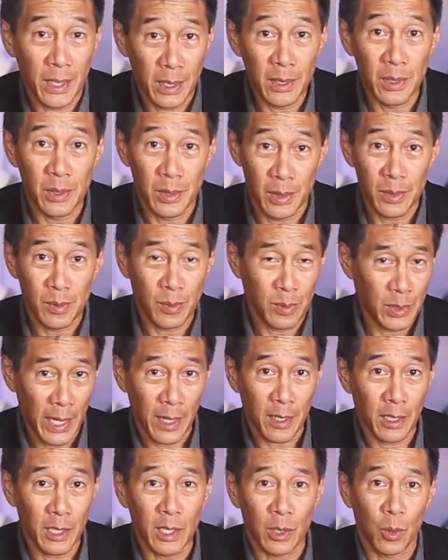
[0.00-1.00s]
it is
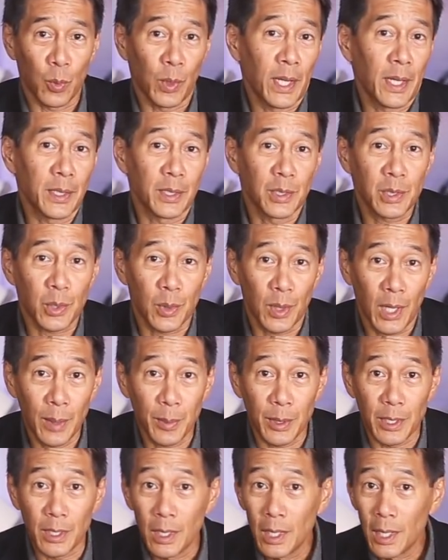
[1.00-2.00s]
exactly the way I
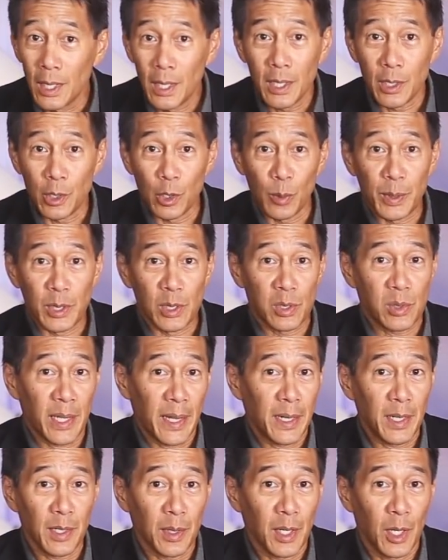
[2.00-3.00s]
describe it. You'll be
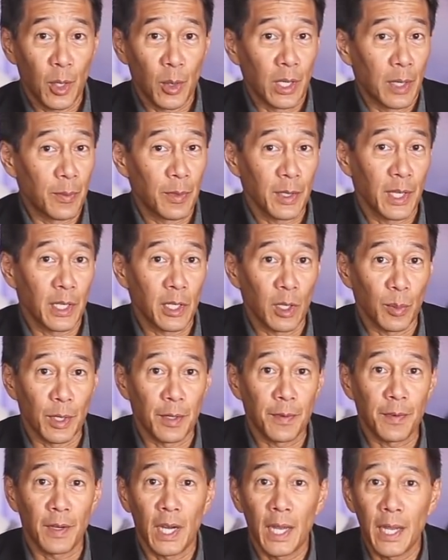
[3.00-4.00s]
standing there and everything will be
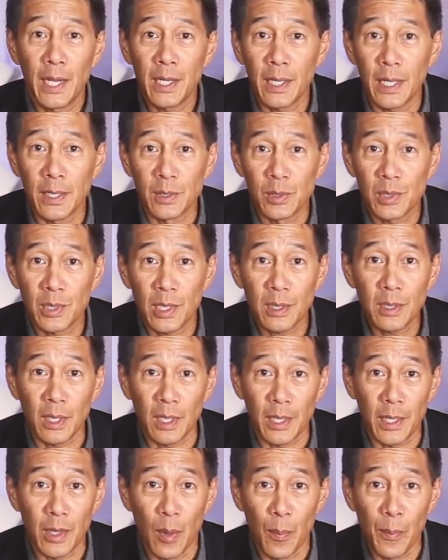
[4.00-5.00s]
fine, and
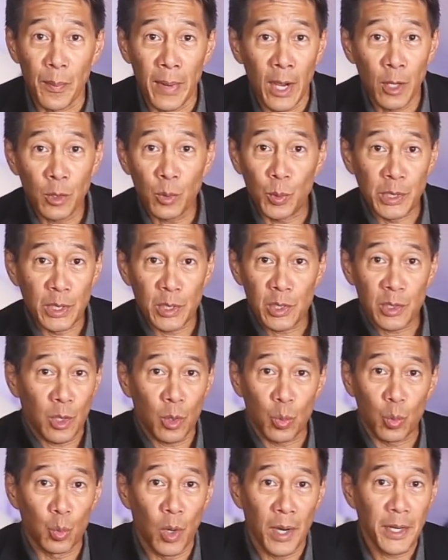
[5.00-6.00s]
suddenly the mount will just
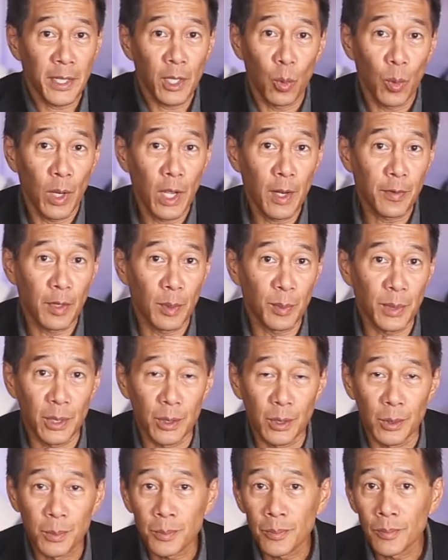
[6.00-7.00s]
start running away from
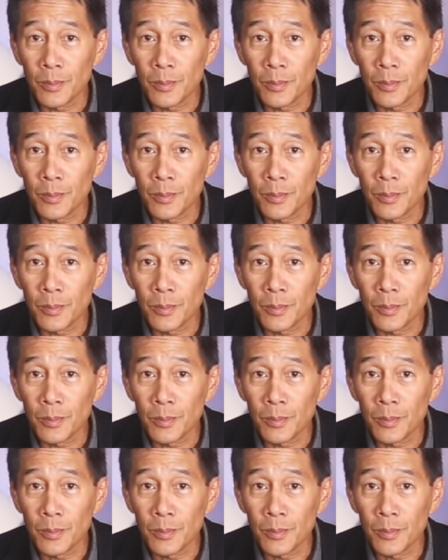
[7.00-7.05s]
you.